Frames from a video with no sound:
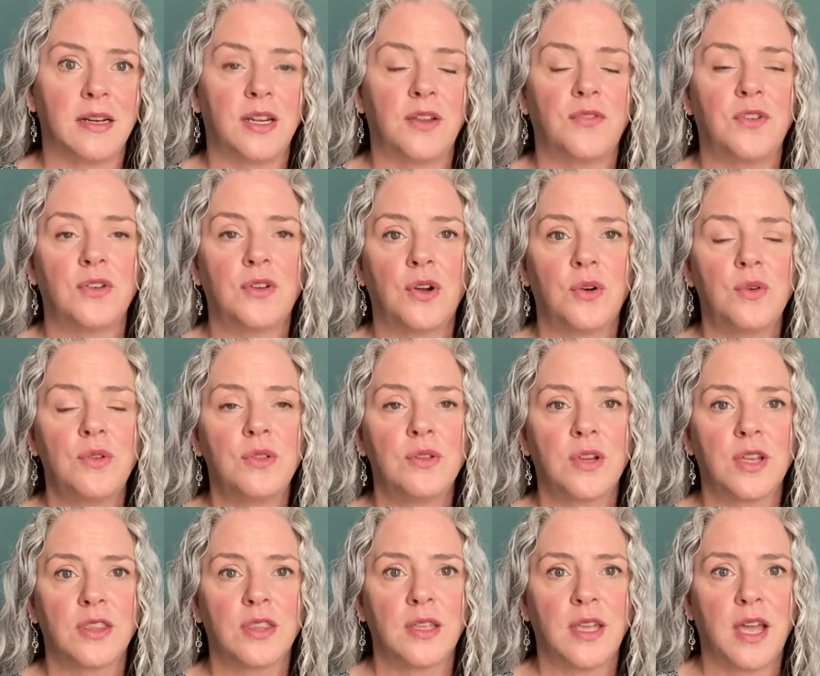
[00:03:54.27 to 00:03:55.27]
If you go and look
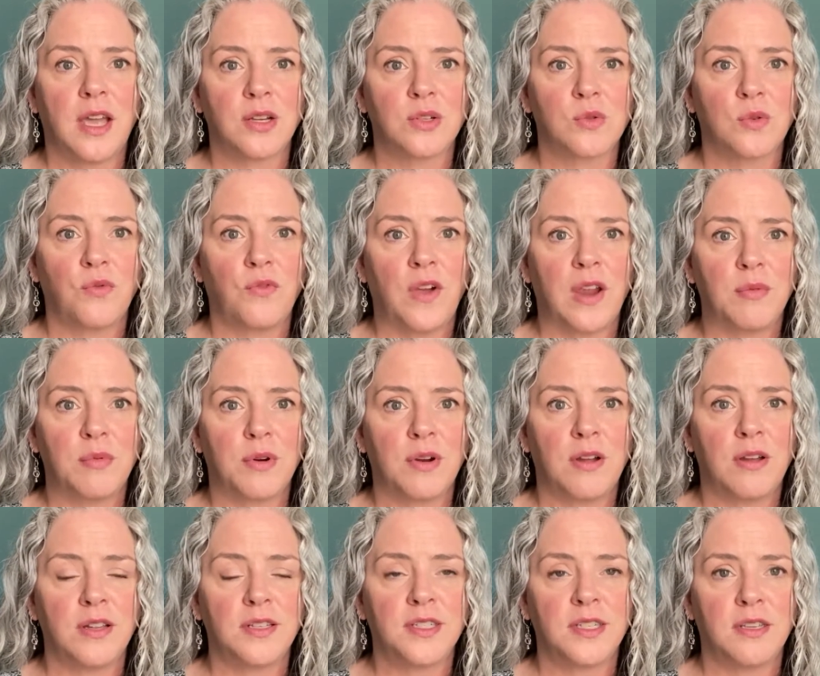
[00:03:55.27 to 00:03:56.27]
at the actual fiber
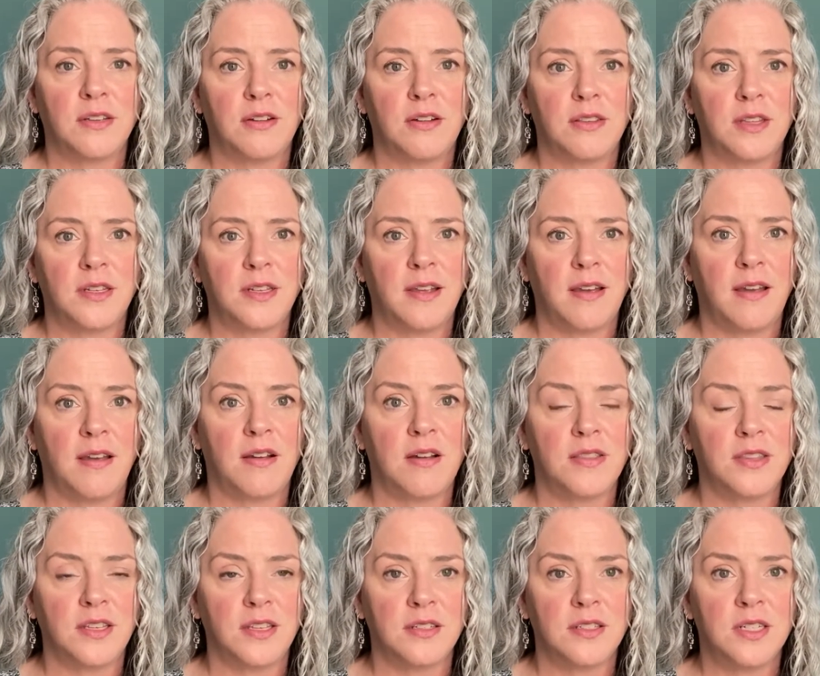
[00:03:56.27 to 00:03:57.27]
content on the tag on
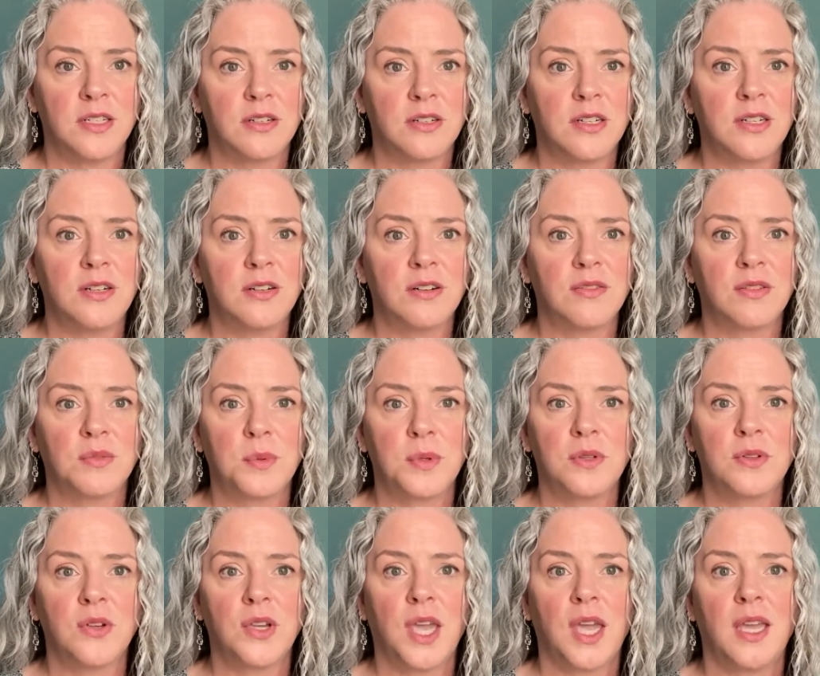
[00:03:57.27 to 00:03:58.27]
the interior of the
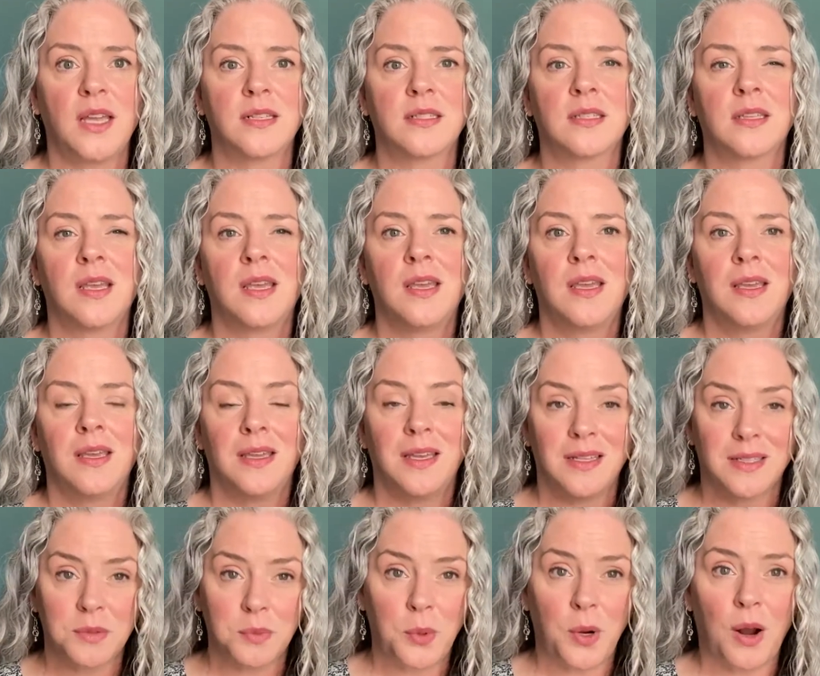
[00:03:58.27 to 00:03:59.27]
pillowcase,
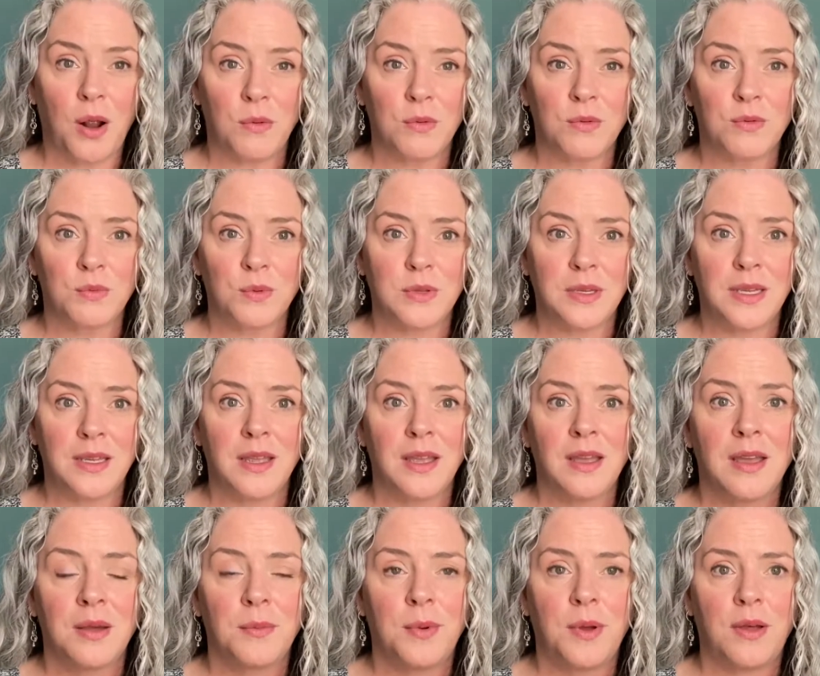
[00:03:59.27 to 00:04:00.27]
it's probably
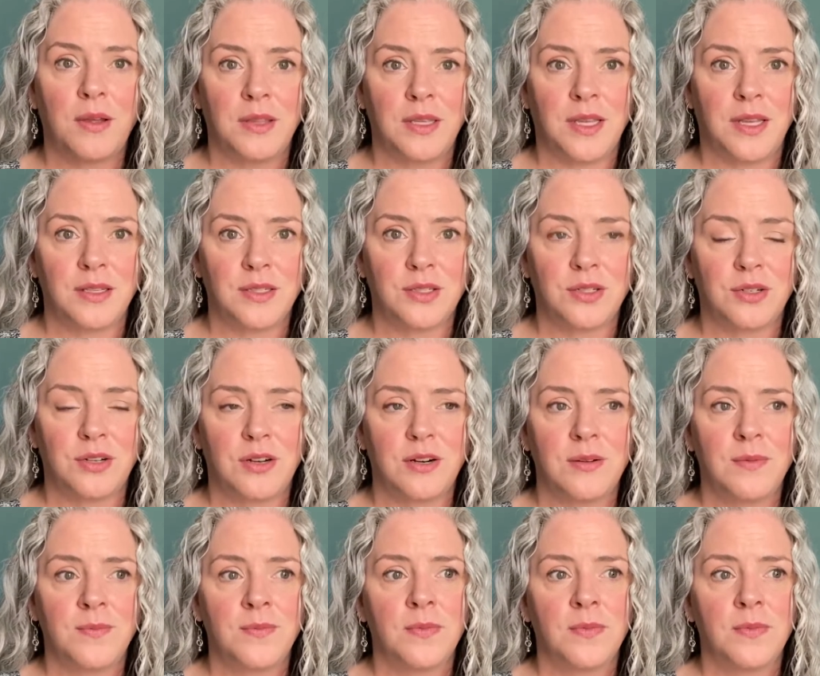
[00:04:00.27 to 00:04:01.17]
polyester.